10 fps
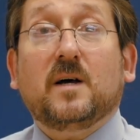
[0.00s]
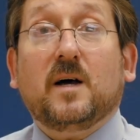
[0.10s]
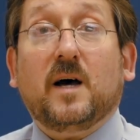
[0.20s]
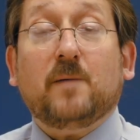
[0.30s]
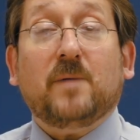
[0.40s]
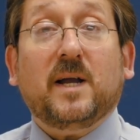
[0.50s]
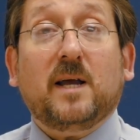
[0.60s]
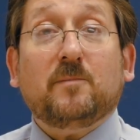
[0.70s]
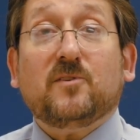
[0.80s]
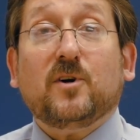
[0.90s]
Hi, my
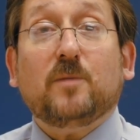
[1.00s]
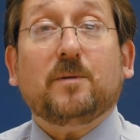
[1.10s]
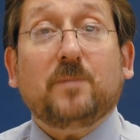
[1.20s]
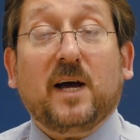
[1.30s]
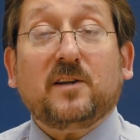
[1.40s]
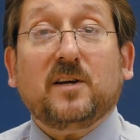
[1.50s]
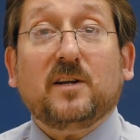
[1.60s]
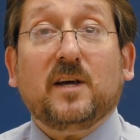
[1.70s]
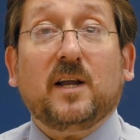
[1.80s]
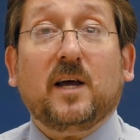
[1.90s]
name is Herb Karpatkin,
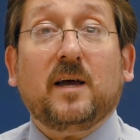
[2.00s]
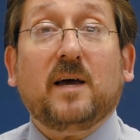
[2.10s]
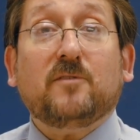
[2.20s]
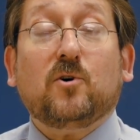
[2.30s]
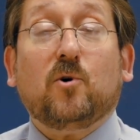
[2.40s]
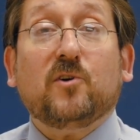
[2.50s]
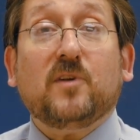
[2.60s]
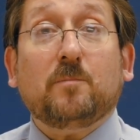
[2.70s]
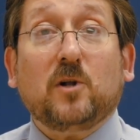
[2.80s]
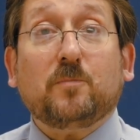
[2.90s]
and I have a course
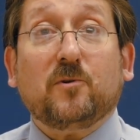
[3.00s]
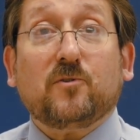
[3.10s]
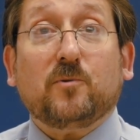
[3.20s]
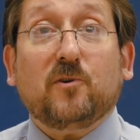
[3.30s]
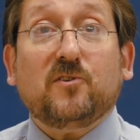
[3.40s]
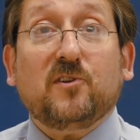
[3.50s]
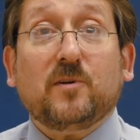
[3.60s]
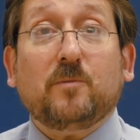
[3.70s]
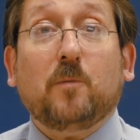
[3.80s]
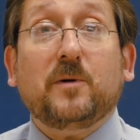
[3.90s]
on multiple sclerosis
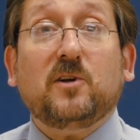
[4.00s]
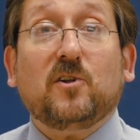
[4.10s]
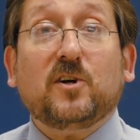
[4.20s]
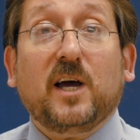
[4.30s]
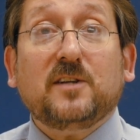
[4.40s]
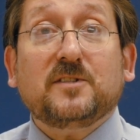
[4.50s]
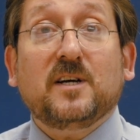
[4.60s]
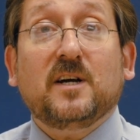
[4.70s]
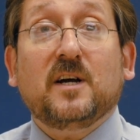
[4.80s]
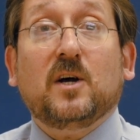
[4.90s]
I'm hoping you'll look at.
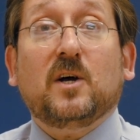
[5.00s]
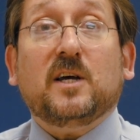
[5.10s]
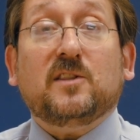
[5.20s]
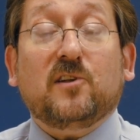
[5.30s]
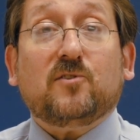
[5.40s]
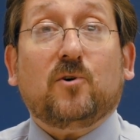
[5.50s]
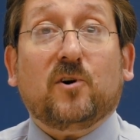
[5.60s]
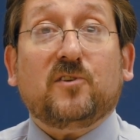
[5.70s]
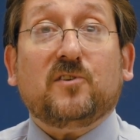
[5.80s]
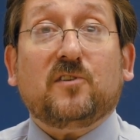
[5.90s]
In this
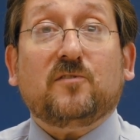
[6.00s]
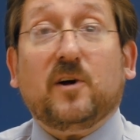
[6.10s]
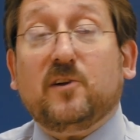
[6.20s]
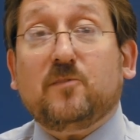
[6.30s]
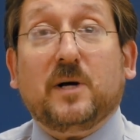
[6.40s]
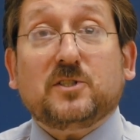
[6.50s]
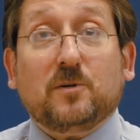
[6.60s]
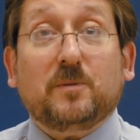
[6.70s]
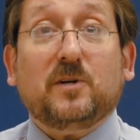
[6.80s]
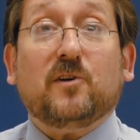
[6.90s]
course, it's very
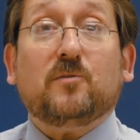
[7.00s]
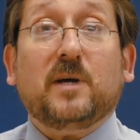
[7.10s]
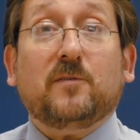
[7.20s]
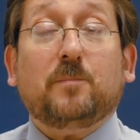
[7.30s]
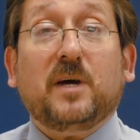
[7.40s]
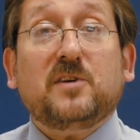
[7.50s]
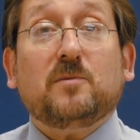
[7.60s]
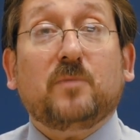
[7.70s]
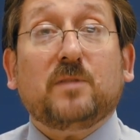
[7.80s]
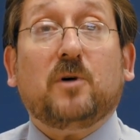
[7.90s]
special because we have a
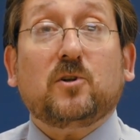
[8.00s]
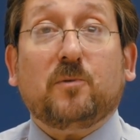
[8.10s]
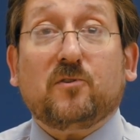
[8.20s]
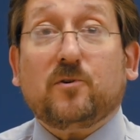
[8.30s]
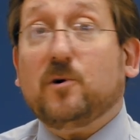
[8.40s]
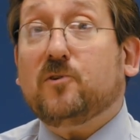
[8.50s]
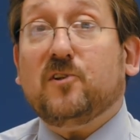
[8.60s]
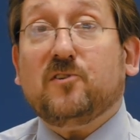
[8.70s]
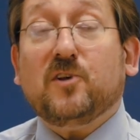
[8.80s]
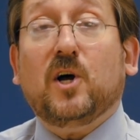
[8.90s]
patient with multiple
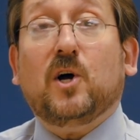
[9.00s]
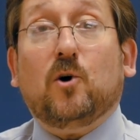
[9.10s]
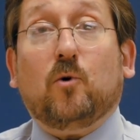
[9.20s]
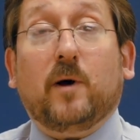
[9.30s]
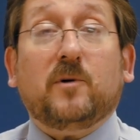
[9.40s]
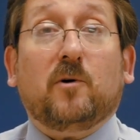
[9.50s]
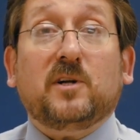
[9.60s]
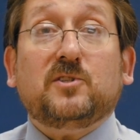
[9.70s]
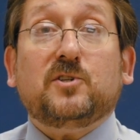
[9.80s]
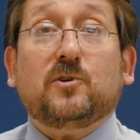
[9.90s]
sclerosis who I'm
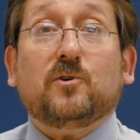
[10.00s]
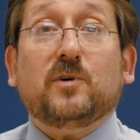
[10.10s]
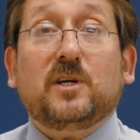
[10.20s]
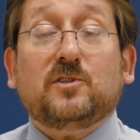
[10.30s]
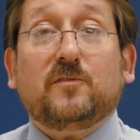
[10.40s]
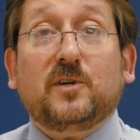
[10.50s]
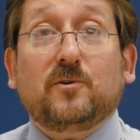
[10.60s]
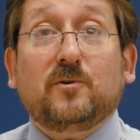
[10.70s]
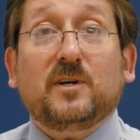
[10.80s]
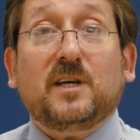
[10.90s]
going to
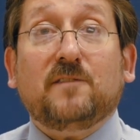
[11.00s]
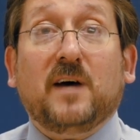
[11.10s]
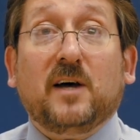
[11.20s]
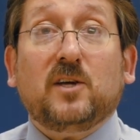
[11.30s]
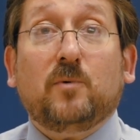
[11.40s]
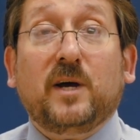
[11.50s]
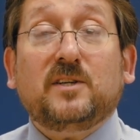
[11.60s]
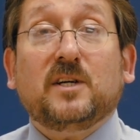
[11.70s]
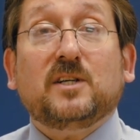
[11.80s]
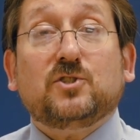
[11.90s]
interview,
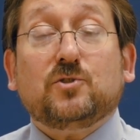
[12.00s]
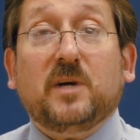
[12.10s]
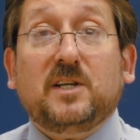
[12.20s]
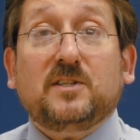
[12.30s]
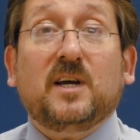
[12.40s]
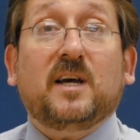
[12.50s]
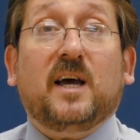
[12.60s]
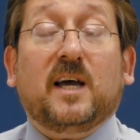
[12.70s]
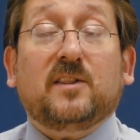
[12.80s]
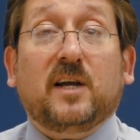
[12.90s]
evaluate, treat,
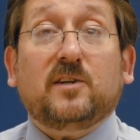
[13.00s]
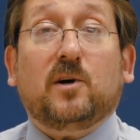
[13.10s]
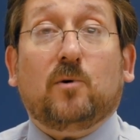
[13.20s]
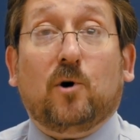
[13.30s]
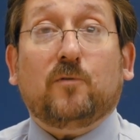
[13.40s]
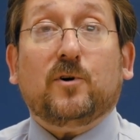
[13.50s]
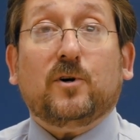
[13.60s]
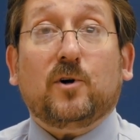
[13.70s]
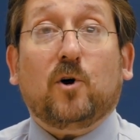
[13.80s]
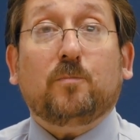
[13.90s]
and then go over
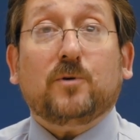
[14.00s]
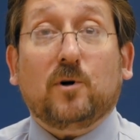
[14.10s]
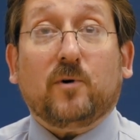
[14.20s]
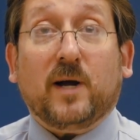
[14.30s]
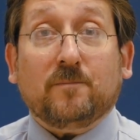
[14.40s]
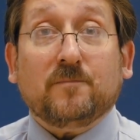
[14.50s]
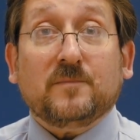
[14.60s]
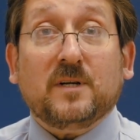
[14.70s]
her home program.